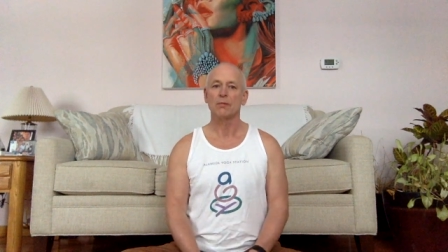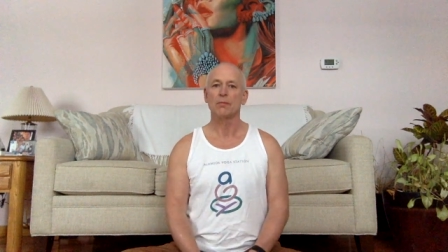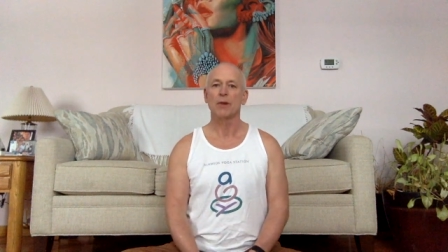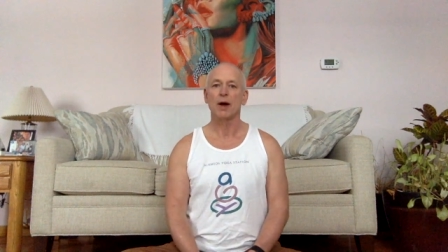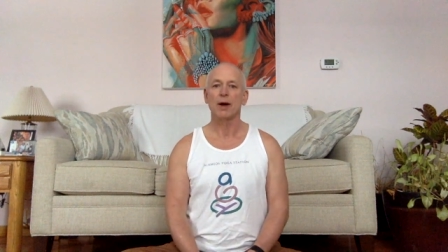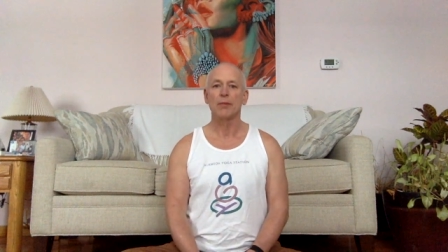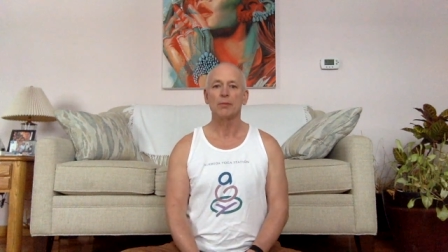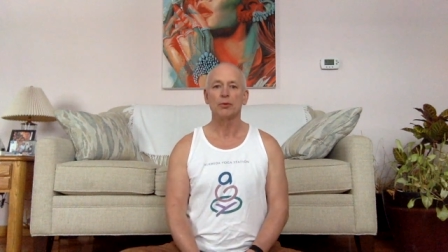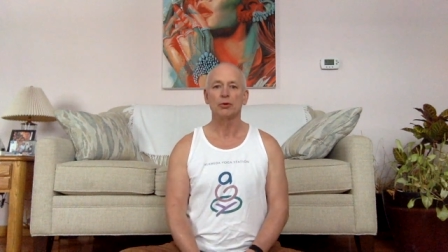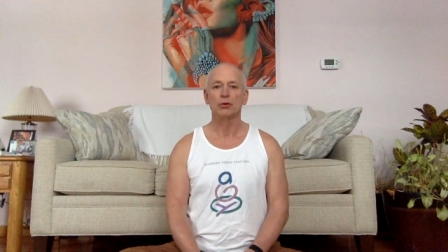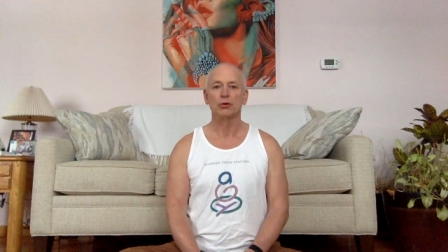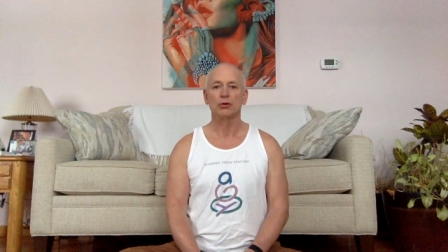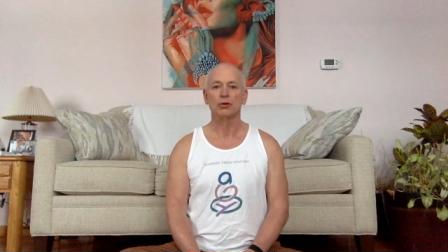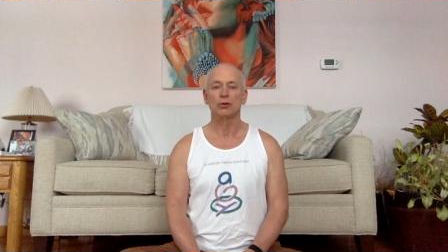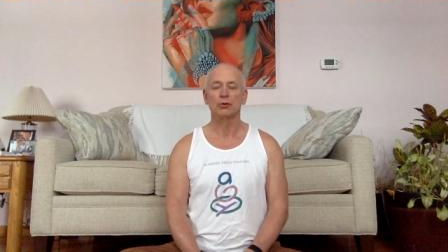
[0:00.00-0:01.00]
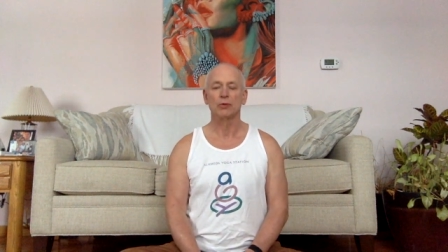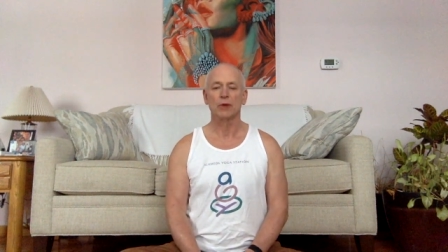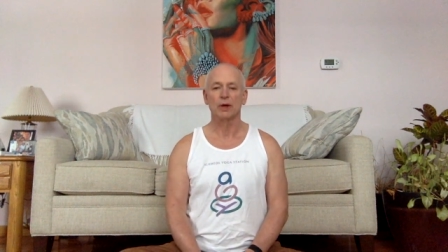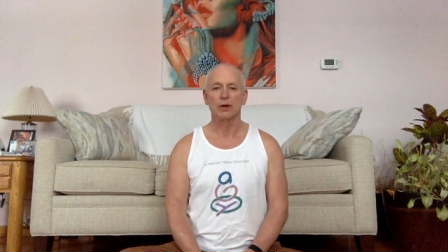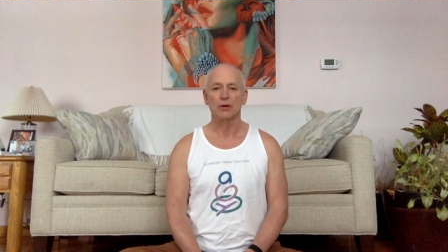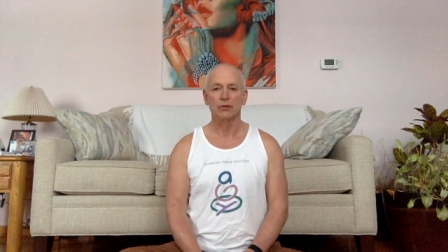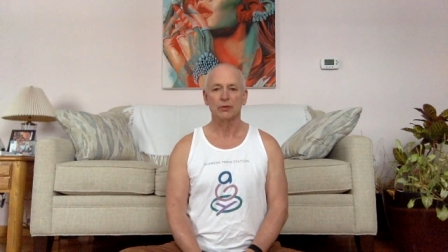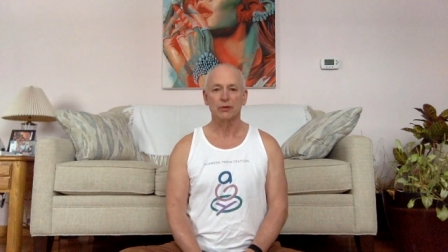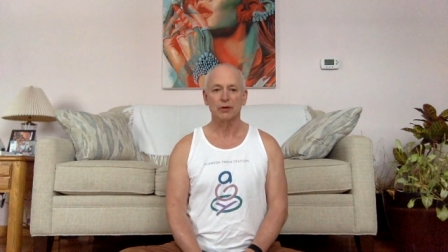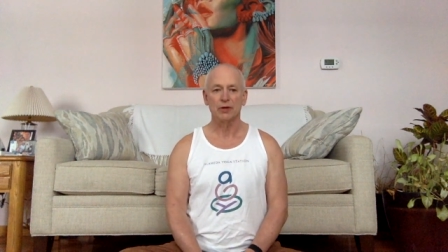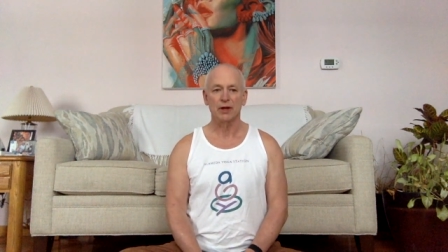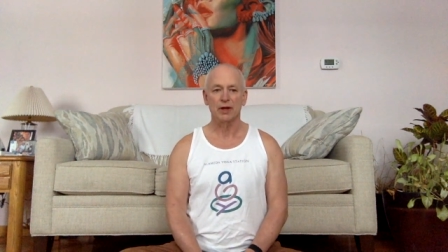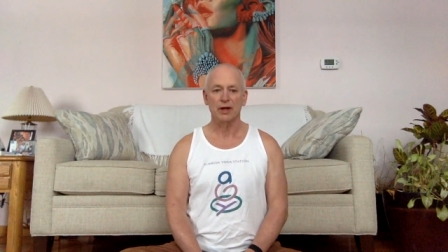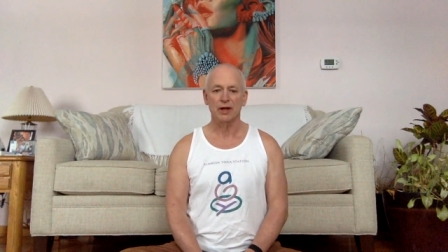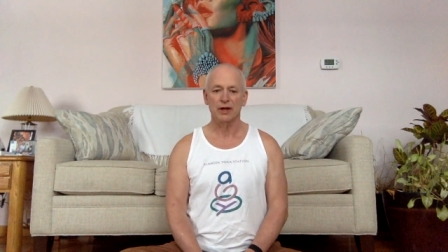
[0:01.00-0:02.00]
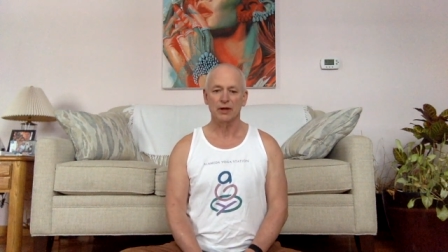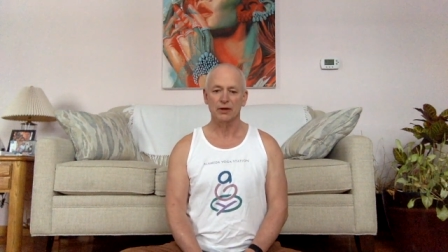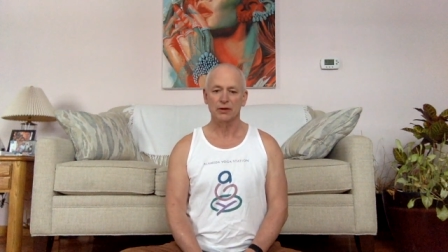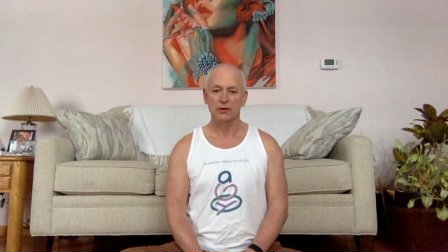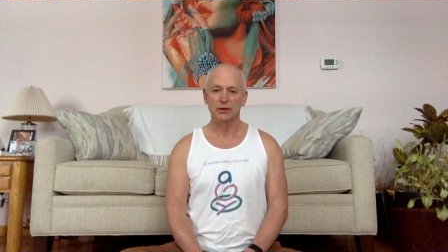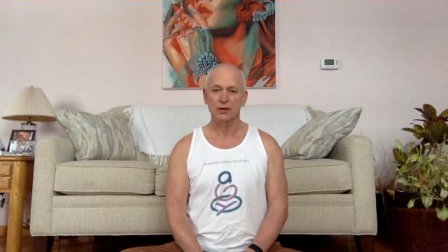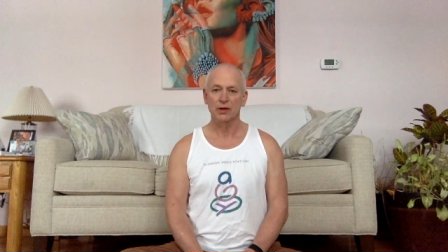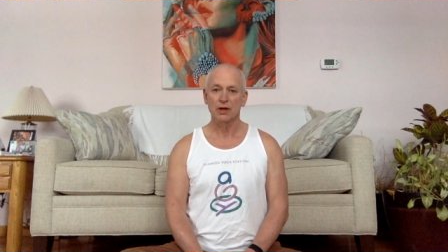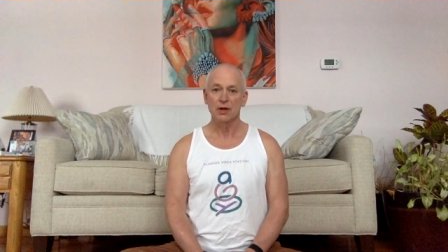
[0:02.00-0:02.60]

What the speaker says: popular around, and